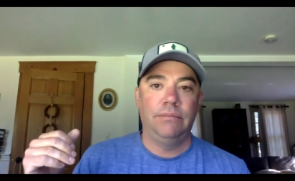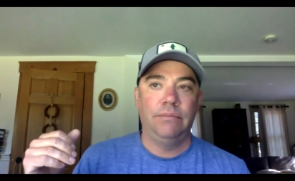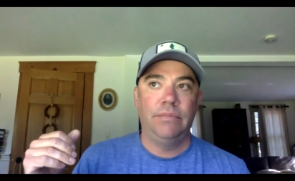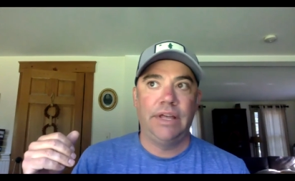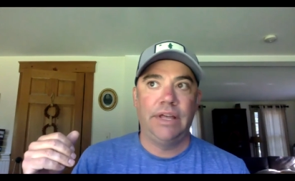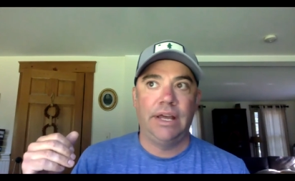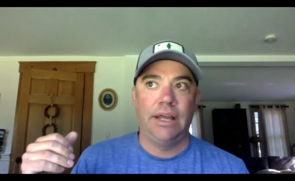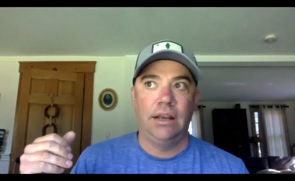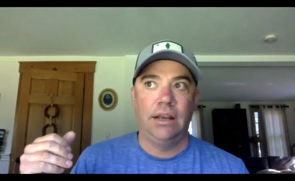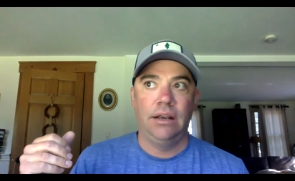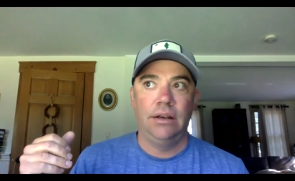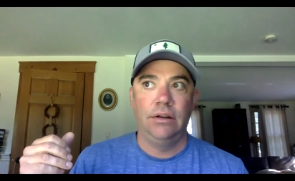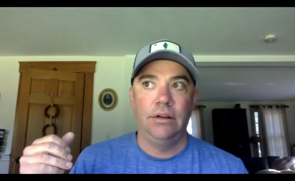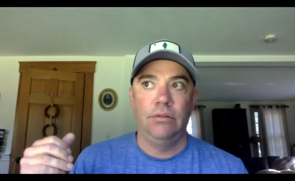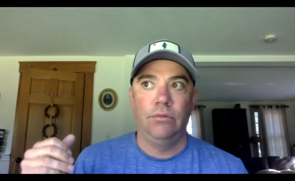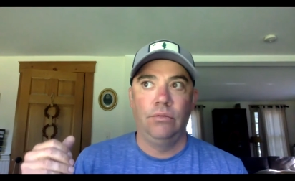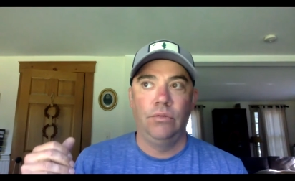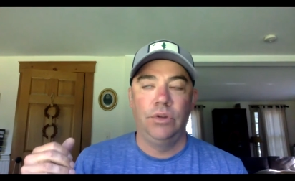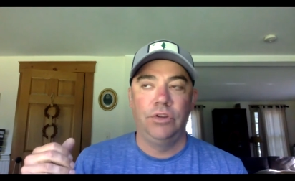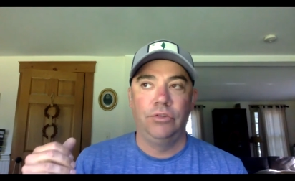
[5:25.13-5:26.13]
that
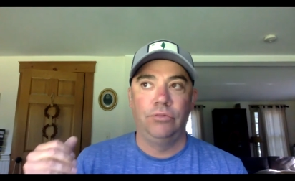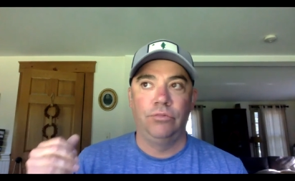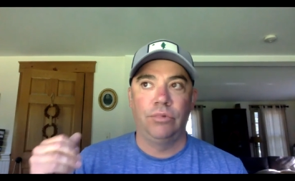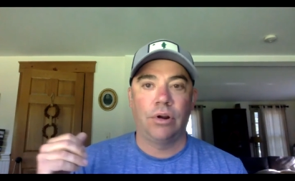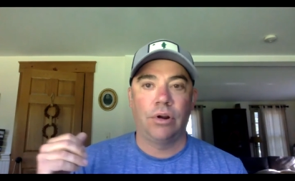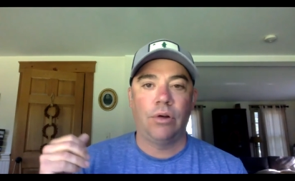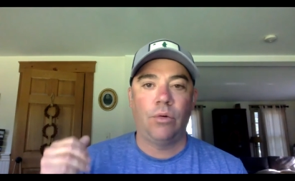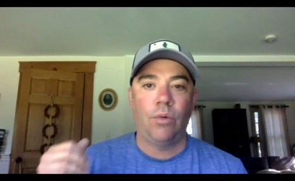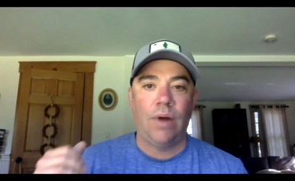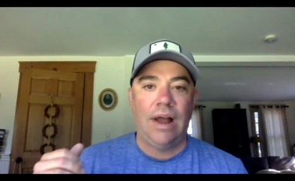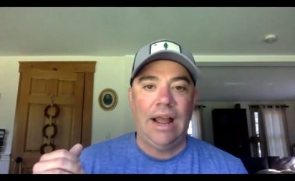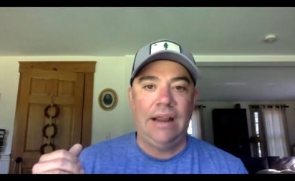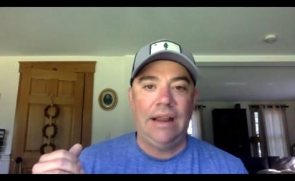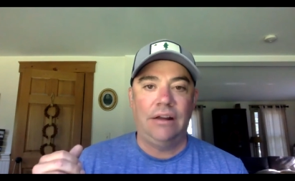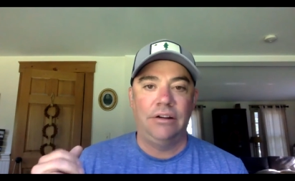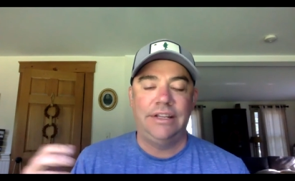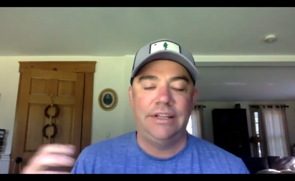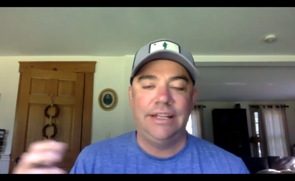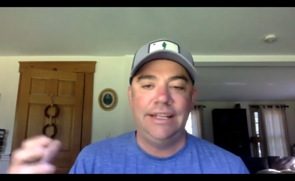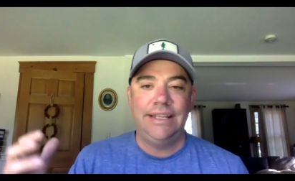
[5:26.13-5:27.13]
is
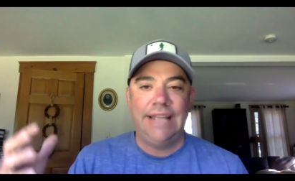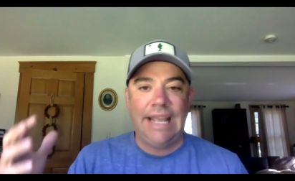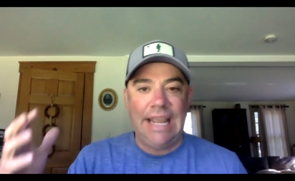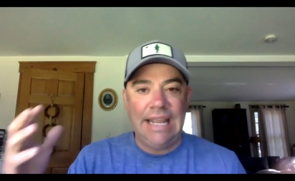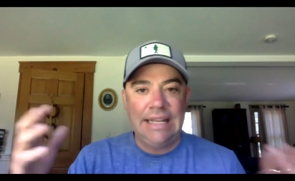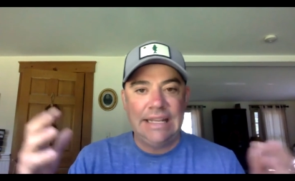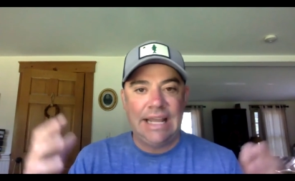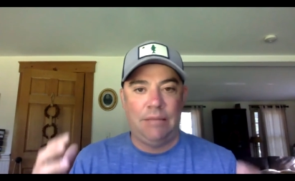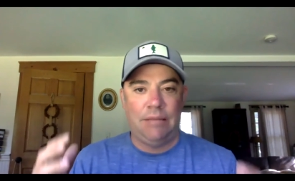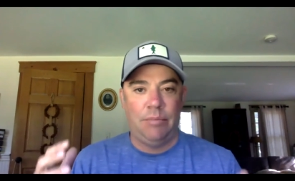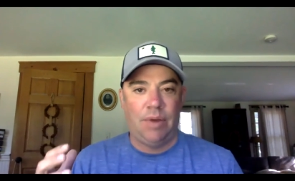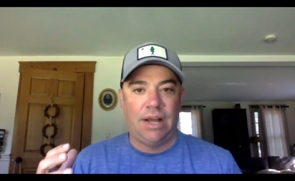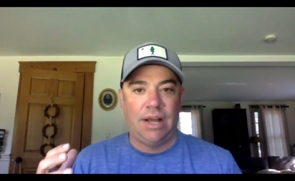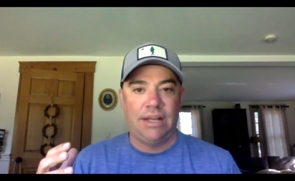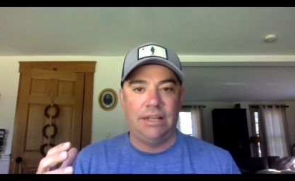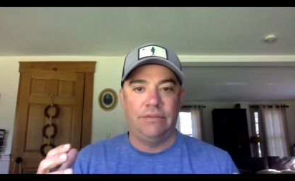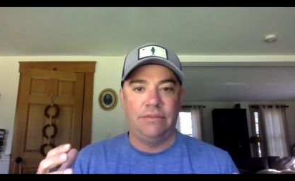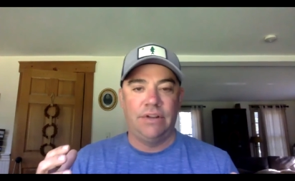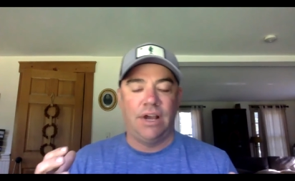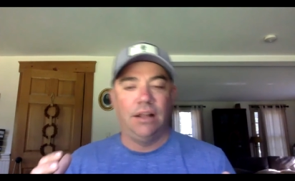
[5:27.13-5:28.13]
required to gain that body
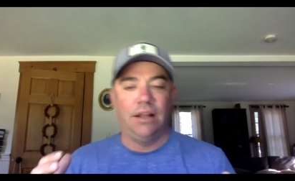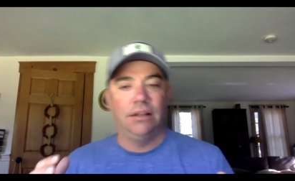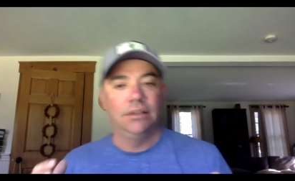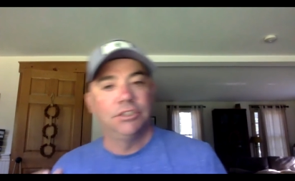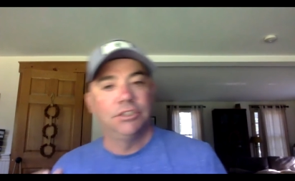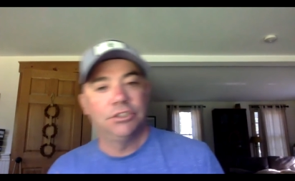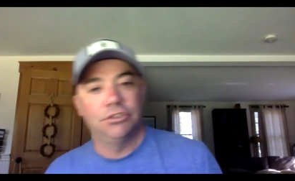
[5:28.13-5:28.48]
of knowledge.